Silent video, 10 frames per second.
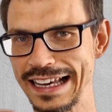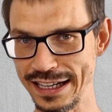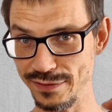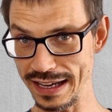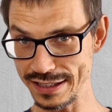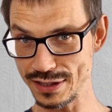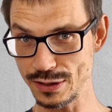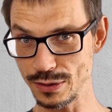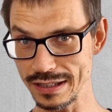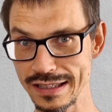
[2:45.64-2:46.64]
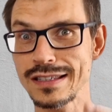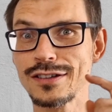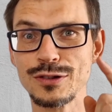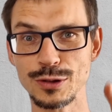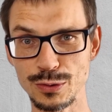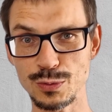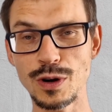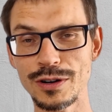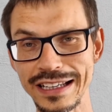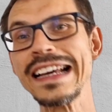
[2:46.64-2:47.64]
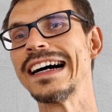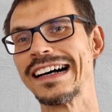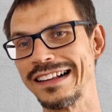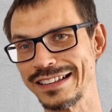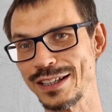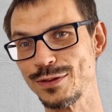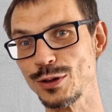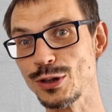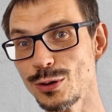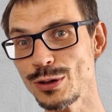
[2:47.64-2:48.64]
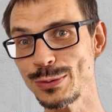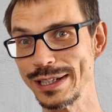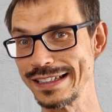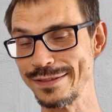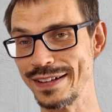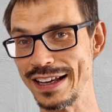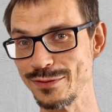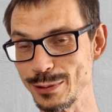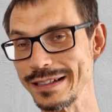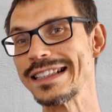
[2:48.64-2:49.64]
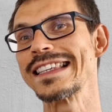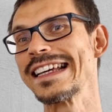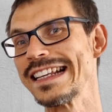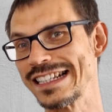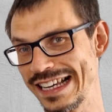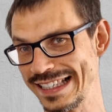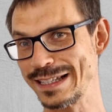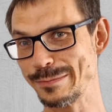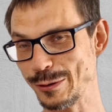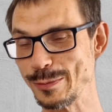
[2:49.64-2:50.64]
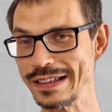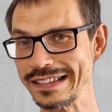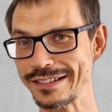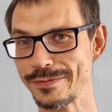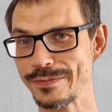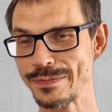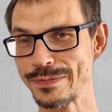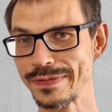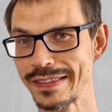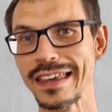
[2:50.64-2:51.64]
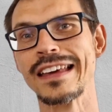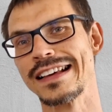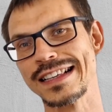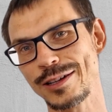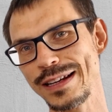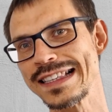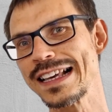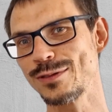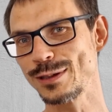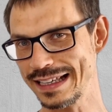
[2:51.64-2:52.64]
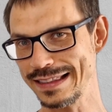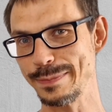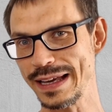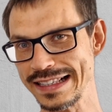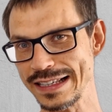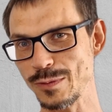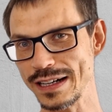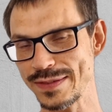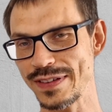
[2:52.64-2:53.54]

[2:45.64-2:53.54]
Advanced students, don't worry, I'll give you your 25 words in just a moment. So let's have a look at the basic ones